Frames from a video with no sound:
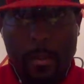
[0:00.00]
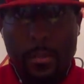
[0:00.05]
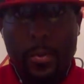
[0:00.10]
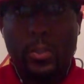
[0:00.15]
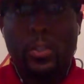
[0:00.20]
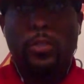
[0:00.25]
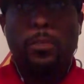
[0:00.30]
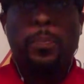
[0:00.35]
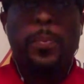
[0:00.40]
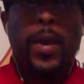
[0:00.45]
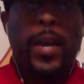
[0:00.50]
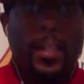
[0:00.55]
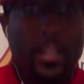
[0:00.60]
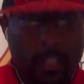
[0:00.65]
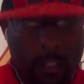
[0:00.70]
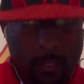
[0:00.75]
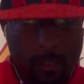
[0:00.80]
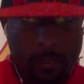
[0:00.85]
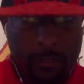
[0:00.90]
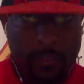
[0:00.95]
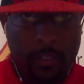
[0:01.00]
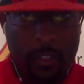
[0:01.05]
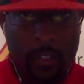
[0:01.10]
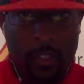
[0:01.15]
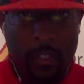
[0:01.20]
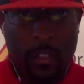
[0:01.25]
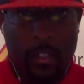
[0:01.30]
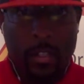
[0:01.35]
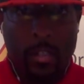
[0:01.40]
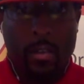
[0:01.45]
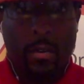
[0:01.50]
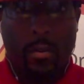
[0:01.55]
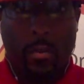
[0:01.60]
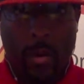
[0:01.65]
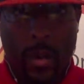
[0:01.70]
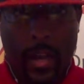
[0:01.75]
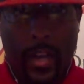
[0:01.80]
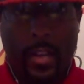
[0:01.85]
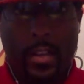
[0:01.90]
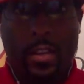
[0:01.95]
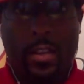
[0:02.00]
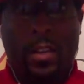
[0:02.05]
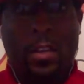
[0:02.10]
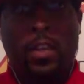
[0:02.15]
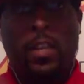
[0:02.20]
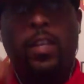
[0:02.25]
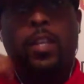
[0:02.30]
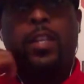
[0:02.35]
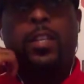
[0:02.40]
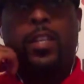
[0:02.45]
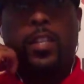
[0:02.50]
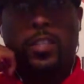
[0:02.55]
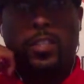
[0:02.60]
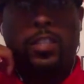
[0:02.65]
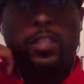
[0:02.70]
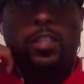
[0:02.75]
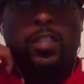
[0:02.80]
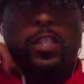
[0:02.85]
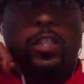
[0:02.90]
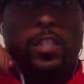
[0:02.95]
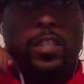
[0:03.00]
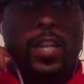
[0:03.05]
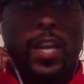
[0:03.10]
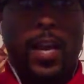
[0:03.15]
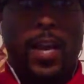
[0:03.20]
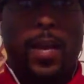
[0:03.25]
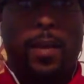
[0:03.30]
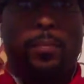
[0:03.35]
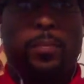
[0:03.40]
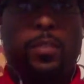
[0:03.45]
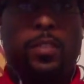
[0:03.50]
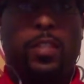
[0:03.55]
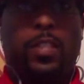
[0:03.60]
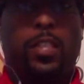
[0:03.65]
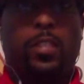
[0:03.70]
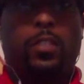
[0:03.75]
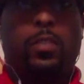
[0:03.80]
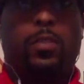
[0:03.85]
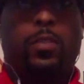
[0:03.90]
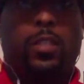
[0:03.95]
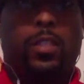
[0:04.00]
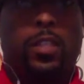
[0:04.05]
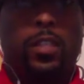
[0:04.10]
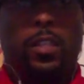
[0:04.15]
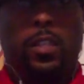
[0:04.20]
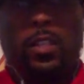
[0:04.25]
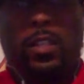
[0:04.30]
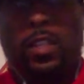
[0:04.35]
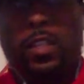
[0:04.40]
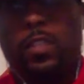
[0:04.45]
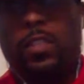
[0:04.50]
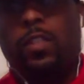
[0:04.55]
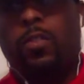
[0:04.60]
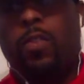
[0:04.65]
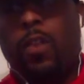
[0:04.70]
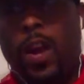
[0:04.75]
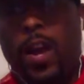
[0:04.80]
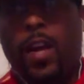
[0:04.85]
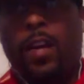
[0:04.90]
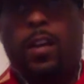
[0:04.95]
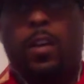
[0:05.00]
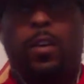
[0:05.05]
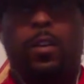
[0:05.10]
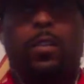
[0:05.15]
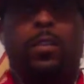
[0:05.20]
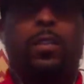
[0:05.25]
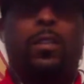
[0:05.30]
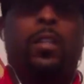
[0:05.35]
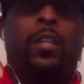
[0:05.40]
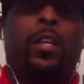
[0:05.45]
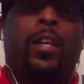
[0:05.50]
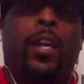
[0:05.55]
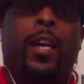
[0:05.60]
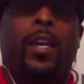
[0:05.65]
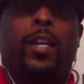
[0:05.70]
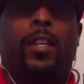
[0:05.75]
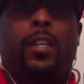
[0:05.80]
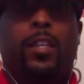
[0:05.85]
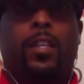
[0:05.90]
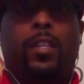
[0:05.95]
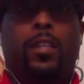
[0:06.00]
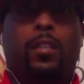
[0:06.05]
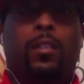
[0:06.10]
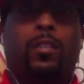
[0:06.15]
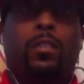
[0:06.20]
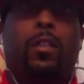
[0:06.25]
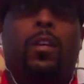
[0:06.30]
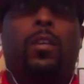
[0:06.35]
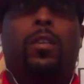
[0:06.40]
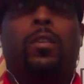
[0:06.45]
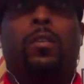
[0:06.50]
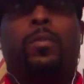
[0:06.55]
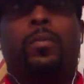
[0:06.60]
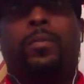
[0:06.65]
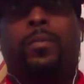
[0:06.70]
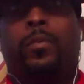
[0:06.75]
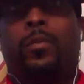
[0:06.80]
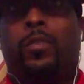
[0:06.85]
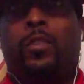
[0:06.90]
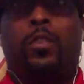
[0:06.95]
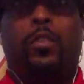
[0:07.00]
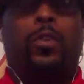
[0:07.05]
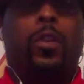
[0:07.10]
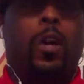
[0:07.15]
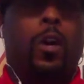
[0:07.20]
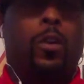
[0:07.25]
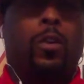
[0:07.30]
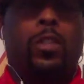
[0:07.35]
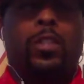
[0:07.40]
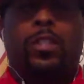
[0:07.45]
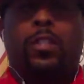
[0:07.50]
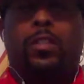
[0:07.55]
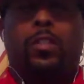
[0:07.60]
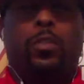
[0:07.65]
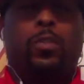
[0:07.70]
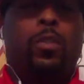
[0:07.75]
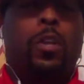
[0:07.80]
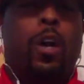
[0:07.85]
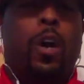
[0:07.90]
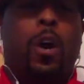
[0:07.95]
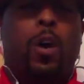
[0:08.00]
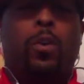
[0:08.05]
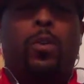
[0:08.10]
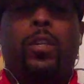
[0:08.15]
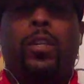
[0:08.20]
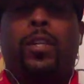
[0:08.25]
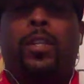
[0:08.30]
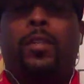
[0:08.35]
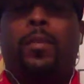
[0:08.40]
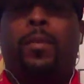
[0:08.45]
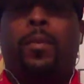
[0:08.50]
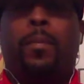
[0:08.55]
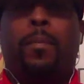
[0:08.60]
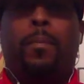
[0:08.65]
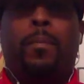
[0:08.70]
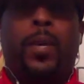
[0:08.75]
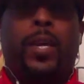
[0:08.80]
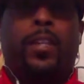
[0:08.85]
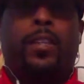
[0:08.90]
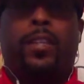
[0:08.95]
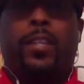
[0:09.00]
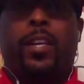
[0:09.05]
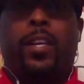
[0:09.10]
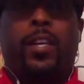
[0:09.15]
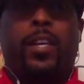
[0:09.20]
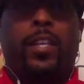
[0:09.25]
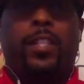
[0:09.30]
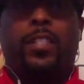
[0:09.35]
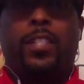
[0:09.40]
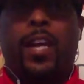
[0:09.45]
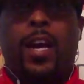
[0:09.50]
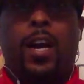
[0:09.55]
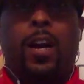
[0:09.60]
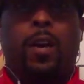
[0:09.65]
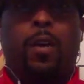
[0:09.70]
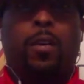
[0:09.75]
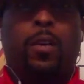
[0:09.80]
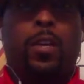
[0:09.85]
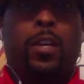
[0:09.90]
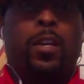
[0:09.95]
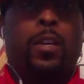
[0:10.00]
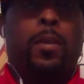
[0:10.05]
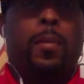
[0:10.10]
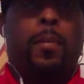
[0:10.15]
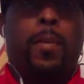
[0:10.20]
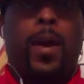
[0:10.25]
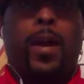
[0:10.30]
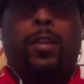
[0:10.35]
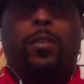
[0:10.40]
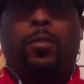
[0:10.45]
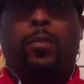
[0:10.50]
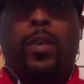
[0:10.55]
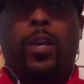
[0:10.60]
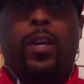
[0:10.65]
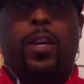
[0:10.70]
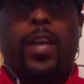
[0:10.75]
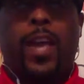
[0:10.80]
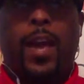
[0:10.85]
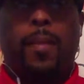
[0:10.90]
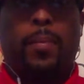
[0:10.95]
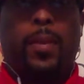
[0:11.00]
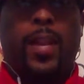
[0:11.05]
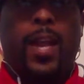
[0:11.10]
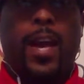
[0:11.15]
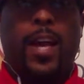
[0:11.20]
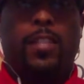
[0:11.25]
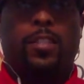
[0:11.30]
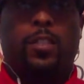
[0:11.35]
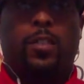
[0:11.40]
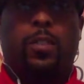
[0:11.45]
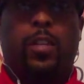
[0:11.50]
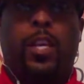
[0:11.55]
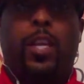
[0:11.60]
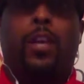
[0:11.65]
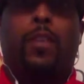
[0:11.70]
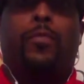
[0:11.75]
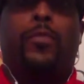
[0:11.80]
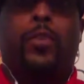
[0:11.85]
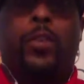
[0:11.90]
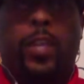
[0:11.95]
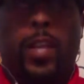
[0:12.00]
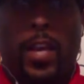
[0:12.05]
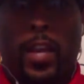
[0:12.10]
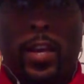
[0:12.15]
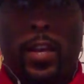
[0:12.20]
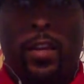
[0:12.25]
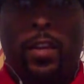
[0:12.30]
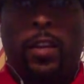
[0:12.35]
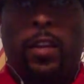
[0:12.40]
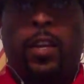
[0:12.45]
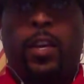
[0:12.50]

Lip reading: perspective, right, this is your time to get your grind on. And, you're the only big thing in town. You might as well capitalize on it if you can.